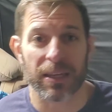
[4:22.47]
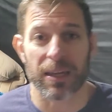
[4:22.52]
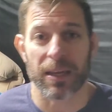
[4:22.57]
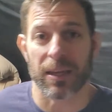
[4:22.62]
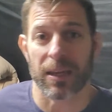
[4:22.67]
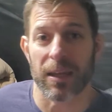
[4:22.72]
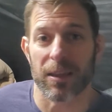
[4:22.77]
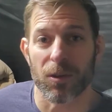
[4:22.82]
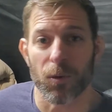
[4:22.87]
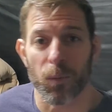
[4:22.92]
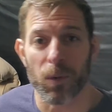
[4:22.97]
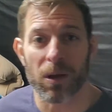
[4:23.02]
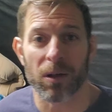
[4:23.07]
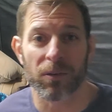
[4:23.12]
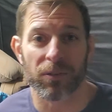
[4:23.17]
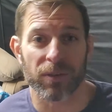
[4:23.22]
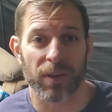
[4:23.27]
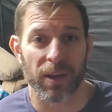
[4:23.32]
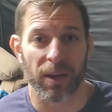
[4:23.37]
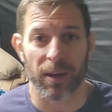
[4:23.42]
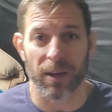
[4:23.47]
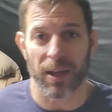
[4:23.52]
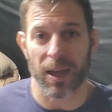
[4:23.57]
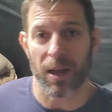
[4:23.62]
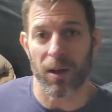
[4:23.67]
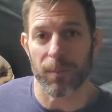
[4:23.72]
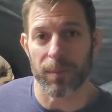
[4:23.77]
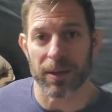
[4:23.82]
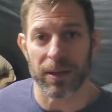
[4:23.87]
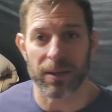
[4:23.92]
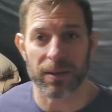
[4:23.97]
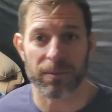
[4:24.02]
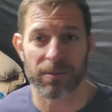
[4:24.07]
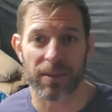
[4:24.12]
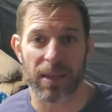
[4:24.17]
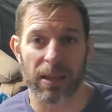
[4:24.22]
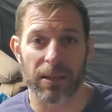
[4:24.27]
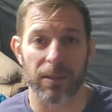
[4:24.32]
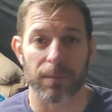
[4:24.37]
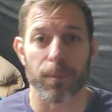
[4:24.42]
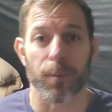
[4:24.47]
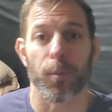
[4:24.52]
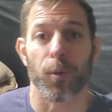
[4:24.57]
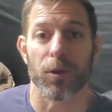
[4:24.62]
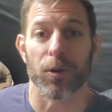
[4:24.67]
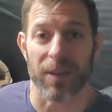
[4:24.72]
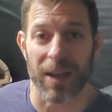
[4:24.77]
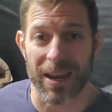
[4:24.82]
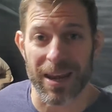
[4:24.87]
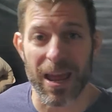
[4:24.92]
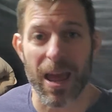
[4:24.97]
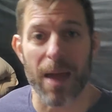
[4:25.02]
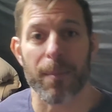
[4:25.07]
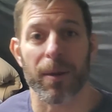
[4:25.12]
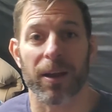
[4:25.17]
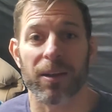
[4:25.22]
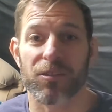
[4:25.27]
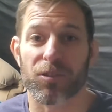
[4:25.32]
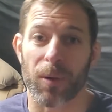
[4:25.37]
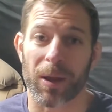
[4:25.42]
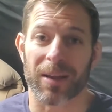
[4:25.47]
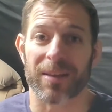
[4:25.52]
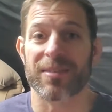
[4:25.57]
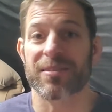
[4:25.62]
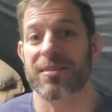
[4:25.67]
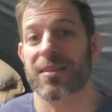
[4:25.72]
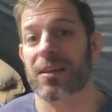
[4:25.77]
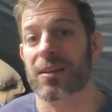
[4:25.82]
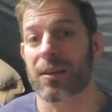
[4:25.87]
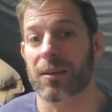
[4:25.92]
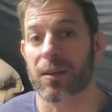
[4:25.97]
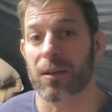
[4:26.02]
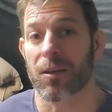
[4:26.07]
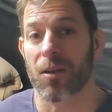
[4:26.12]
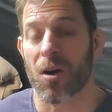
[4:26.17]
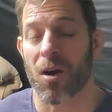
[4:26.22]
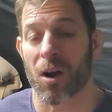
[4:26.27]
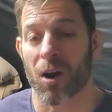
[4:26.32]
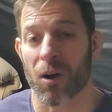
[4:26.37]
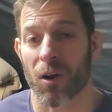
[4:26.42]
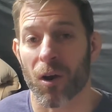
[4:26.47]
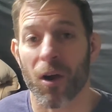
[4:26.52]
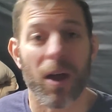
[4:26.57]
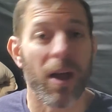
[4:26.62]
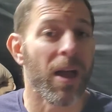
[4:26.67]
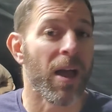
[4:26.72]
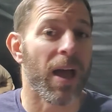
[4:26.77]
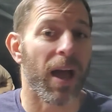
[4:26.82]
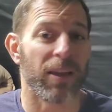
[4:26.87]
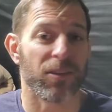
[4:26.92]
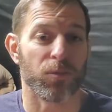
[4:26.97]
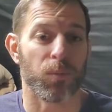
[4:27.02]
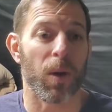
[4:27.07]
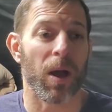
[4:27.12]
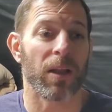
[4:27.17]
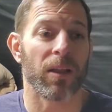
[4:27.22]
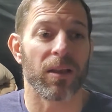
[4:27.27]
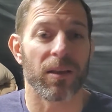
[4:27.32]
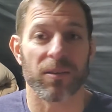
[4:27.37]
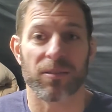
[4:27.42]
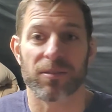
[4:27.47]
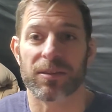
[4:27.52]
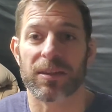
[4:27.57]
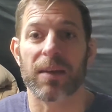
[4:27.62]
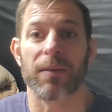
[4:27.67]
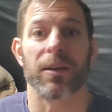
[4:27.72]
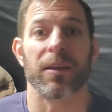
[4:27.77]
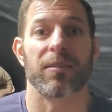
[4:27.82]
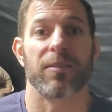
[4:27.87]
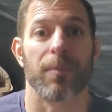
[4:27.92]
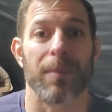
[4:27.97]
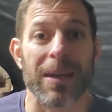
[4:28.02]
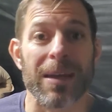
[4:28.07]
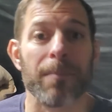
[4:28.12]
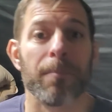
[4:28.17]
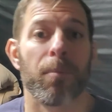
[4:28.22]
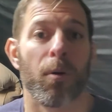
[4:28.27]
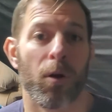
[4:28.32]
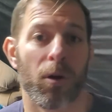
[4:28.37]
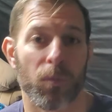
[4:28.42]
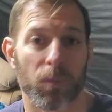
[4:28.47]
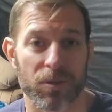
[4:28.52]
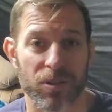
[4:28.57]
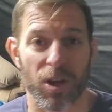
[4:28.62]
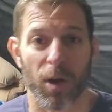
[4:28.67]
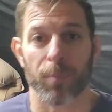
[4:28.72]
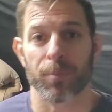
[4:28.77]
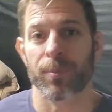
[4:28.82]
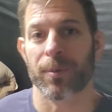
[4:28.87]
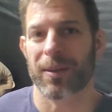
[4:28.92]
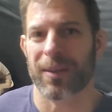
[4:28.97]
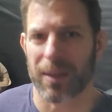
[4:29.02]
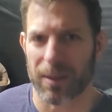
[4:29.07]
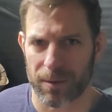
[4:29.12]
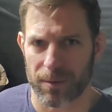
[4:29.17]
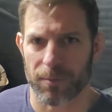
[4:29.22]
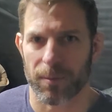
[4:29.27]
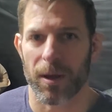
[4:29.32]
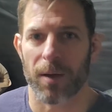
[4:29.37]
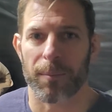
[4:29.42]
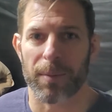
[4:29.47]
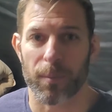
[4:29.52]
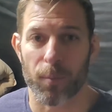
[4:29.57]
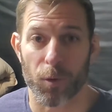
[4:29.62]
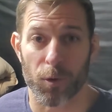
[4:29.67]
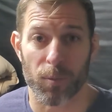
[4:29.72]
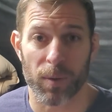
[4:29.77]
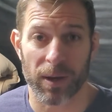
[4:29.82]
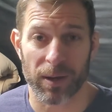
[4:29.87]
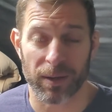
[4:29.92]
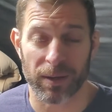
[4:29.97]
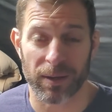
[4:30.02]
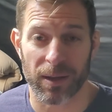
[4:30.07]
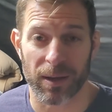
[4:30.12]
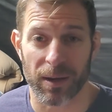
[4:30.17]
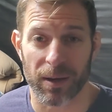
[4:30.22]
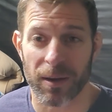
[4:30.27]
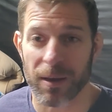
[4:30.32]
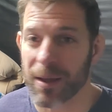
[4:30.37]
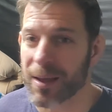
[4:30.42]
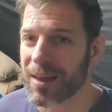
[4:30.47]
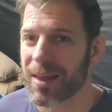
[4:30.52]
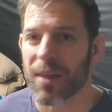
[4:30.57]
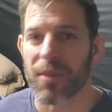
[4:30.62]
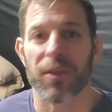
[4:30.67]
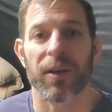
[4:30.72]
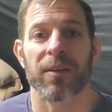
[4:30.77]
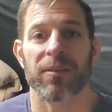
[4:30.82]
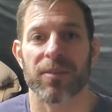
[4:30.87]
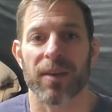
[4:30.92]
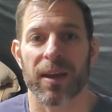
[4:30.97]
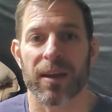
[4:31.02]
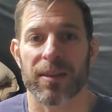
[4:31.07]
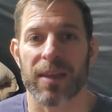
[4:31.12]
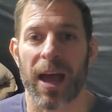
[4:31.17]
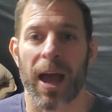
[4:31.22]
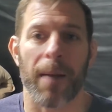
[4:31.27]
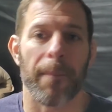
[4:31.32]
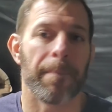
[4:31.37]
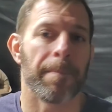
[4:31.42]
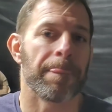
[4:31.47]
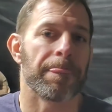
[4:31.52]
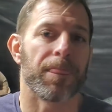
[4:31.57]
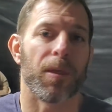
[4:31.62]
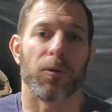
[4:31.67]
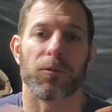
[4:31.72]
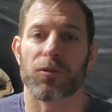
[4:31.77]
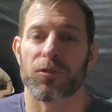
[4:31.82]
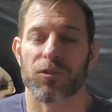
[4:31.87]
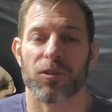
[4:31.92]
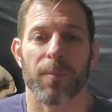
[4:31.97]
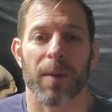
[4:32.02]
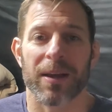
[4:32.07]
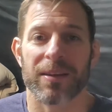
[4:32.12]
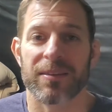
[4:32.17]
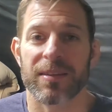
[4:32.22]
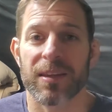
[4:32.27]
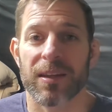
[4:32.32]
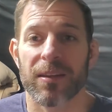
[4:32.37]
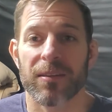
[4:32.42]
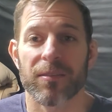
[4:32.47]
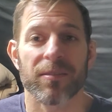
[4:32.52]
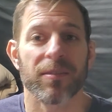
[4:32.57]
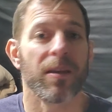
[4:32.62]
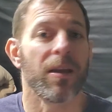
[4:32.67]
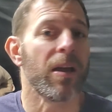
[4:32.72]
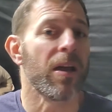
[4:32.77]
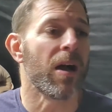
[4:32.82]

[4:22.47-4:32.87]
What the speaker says: get the wiggles in and help me stay a little bit more dynamic so I can sit a little longer, as well as giving some input, which helps me get a bit more regulated. Things like that. Those are some ideas.